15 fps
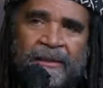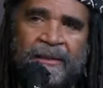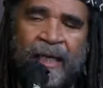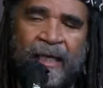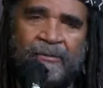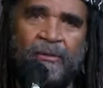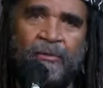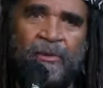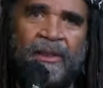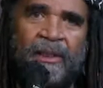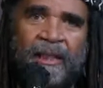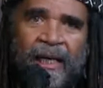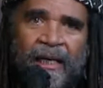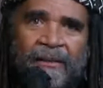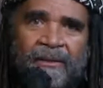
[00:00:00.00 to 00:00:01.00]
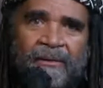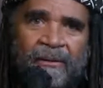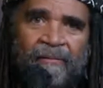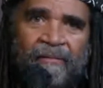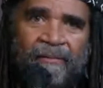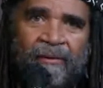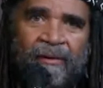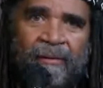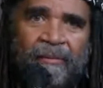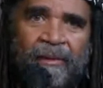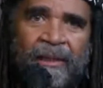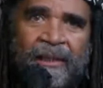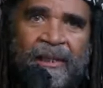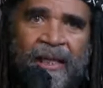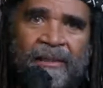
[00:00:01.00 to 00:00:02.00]
That's where we get our strength from,
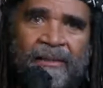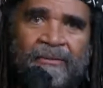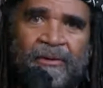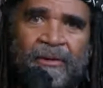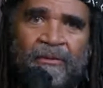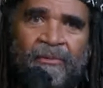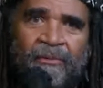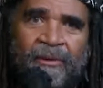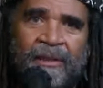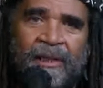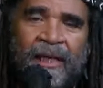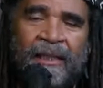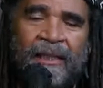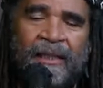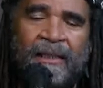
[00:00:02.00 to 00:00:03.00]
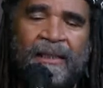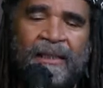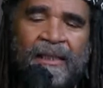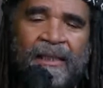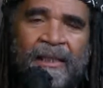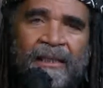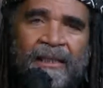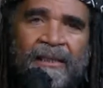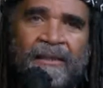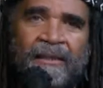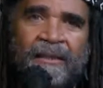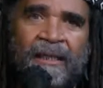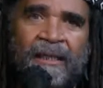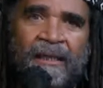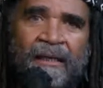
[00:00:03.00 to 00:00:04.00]
and that's where that leads us
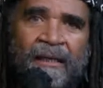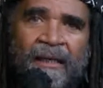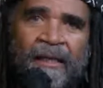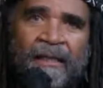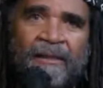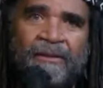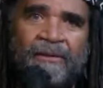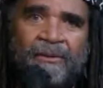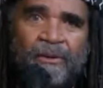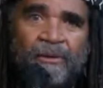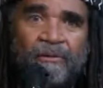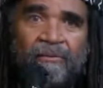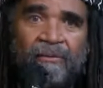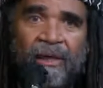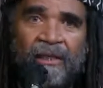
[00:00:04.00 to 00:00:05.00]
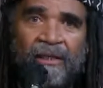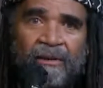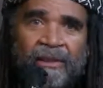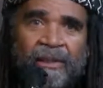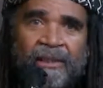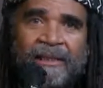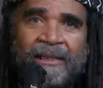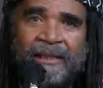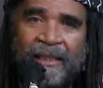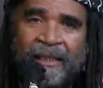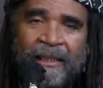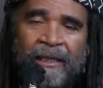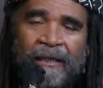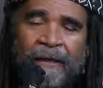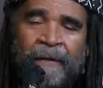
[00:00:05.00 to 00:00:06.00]
to the truth. And you can
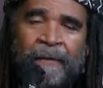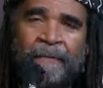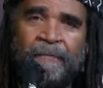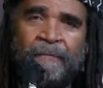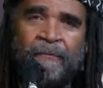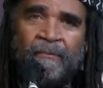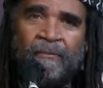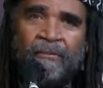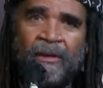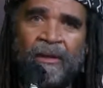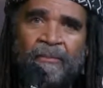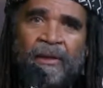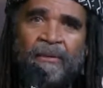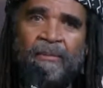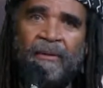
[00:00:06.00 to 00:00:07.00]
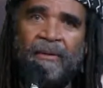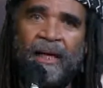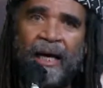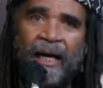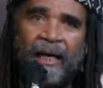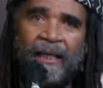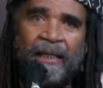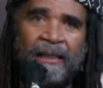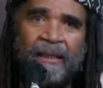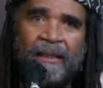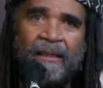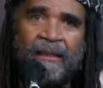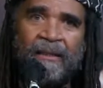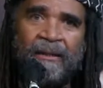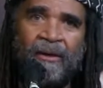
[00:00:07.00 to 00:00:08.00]
see people lying
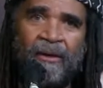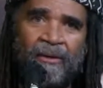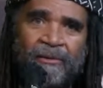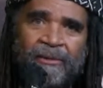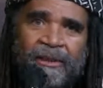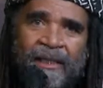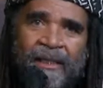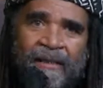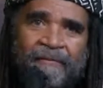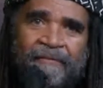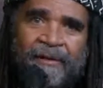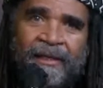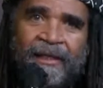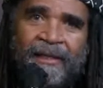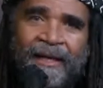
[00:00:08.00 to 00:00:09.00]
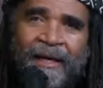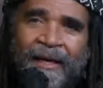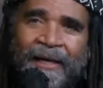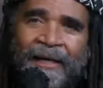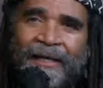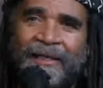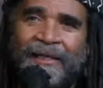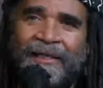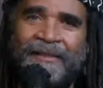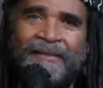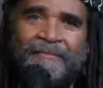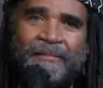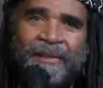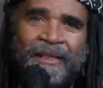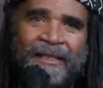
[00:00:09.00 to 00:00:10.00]
on TV and
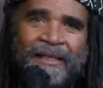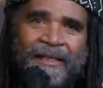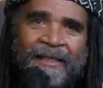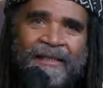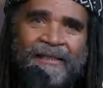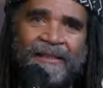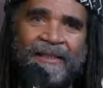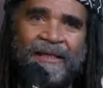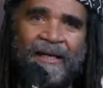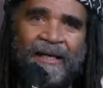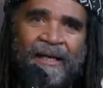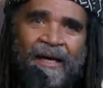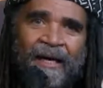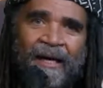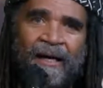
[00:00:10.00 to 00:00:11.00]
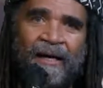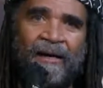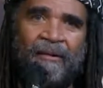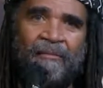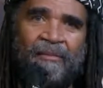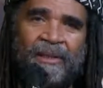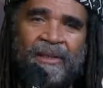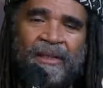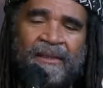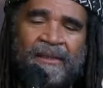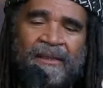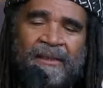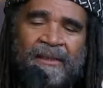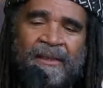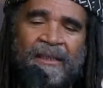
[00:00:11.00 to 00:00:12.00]
other medias because
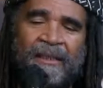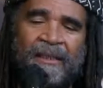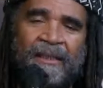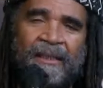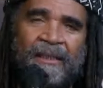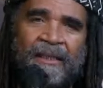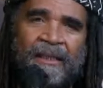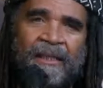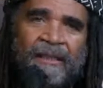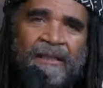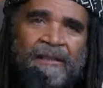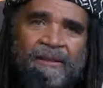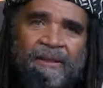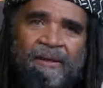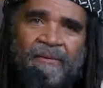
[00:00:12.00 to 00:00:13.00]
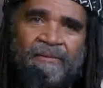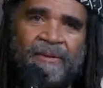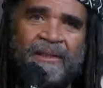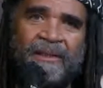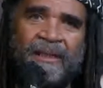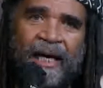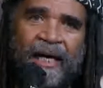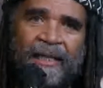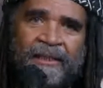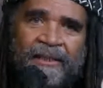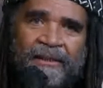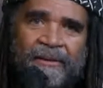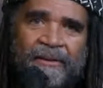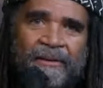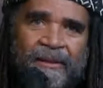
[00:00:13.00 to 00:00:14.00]
it hit a nerve inside
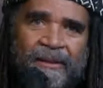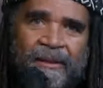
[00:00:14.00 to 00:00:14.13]
you.